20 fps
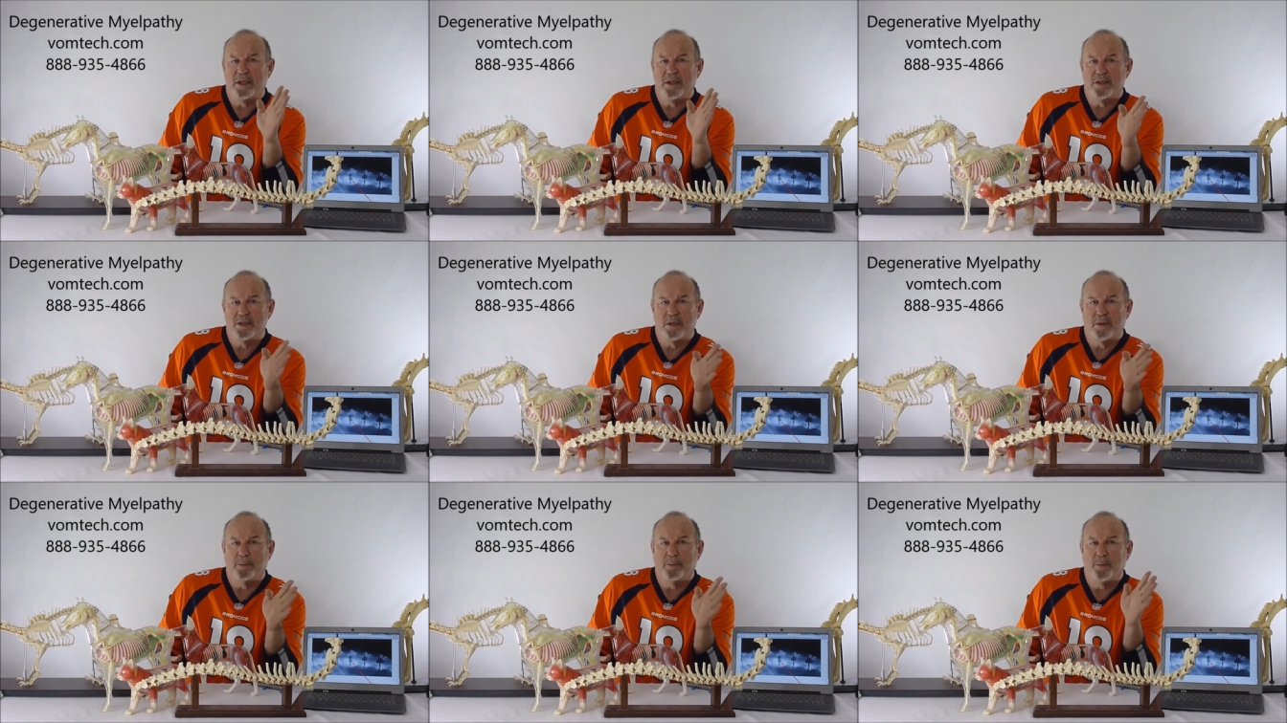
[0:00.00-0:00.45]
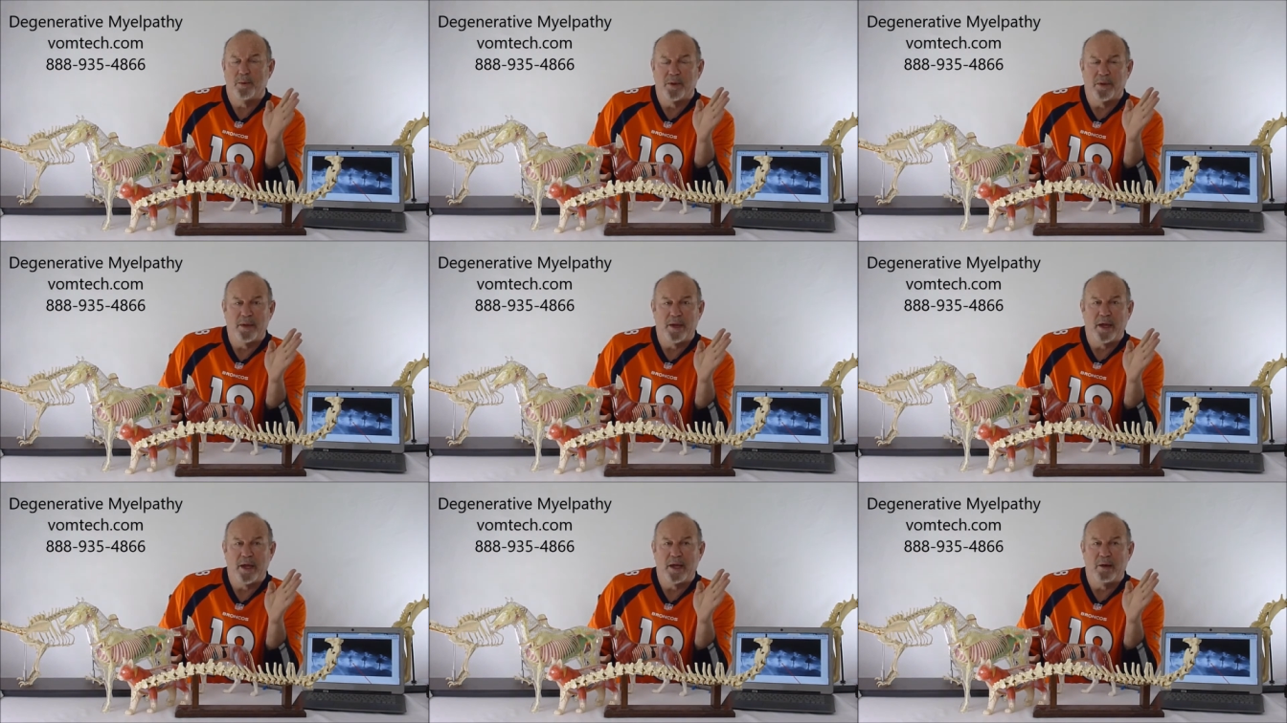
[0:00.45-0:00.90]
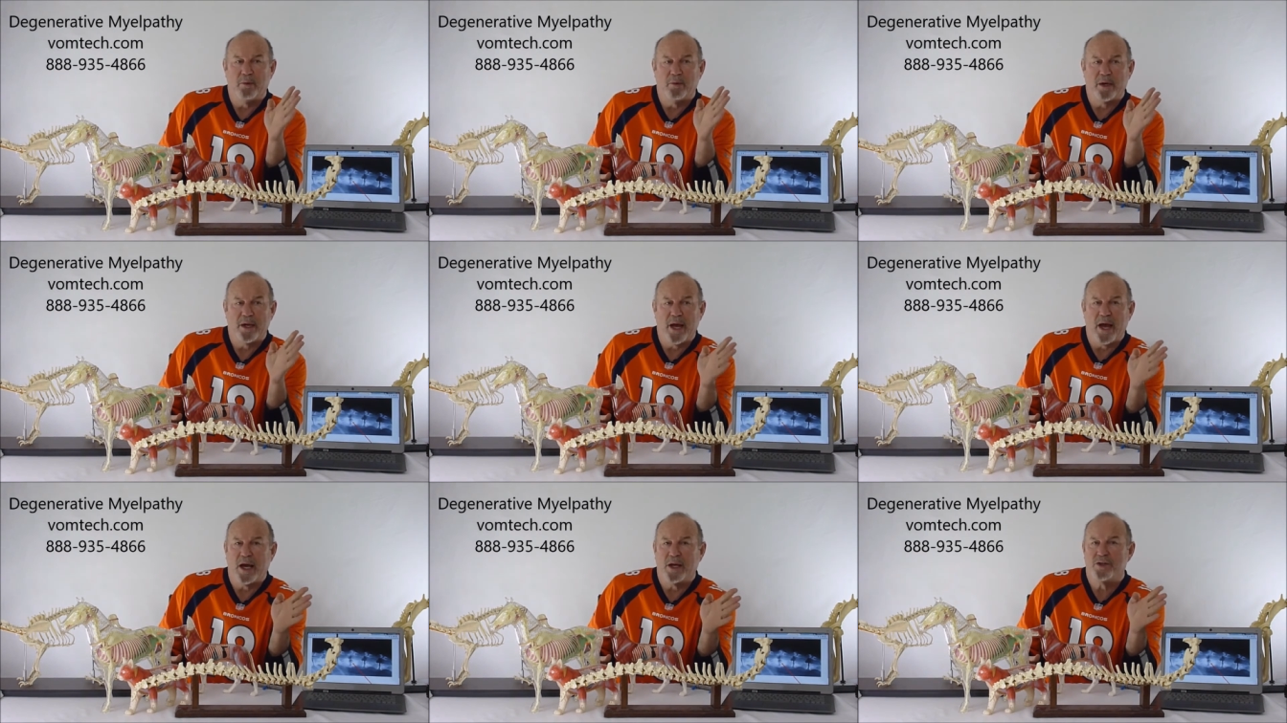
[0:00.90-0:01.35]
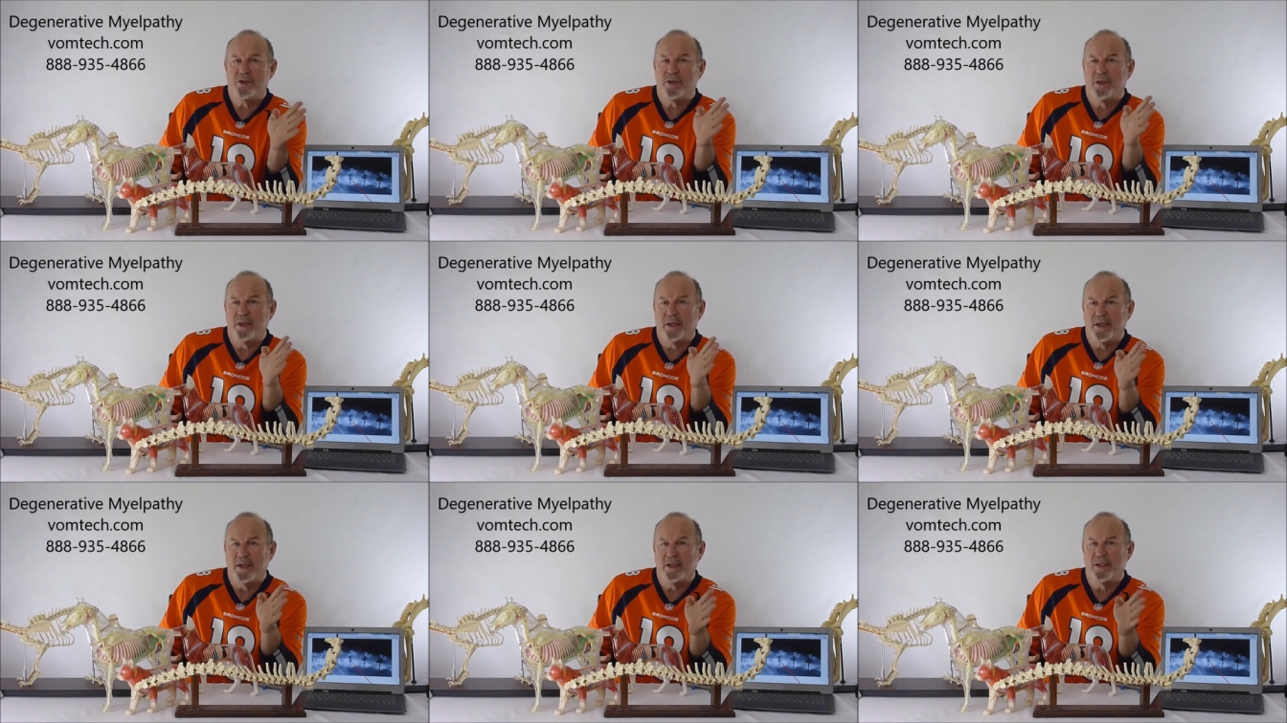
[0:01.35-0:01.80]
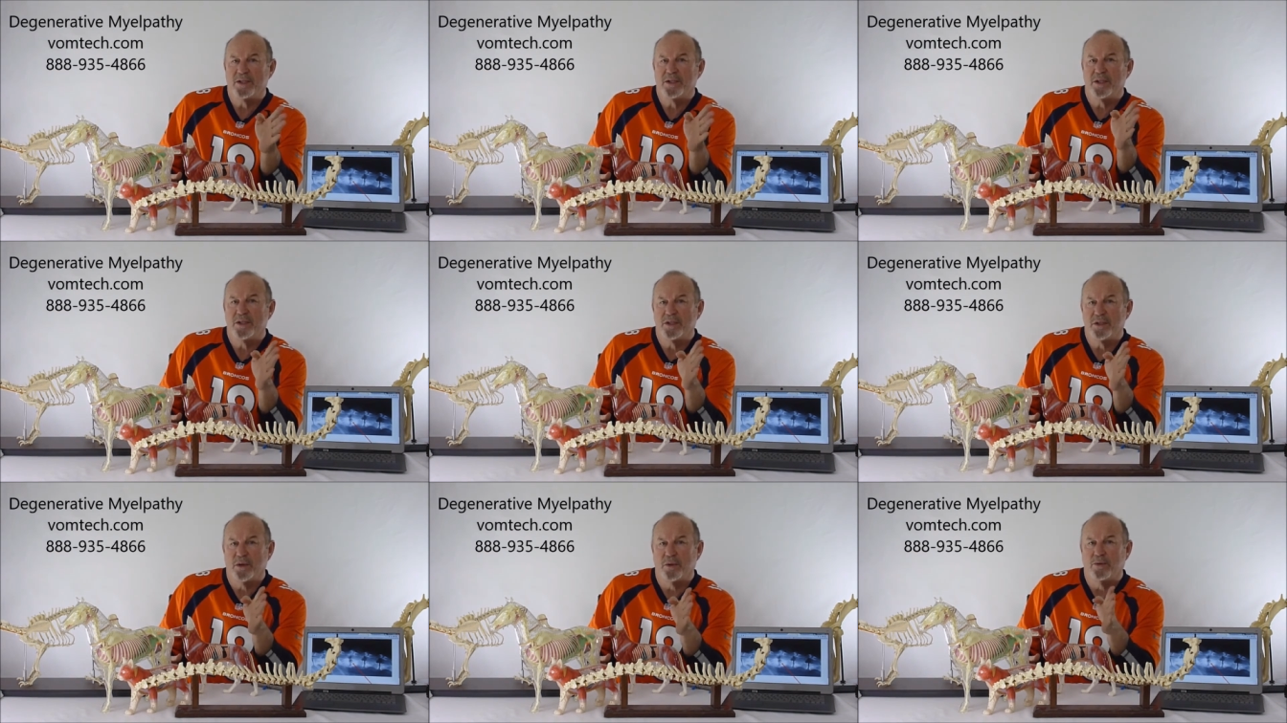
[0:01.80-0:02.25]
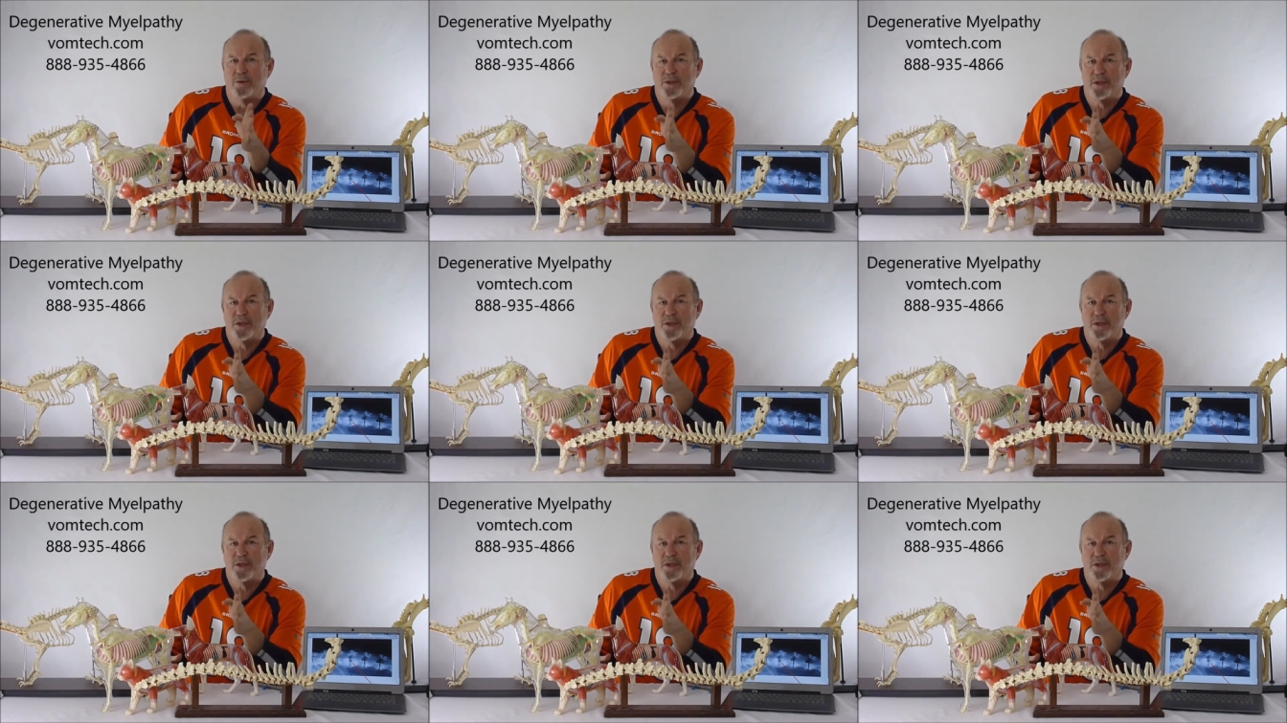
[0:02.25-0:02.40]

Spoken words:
ends up with a reaction against its own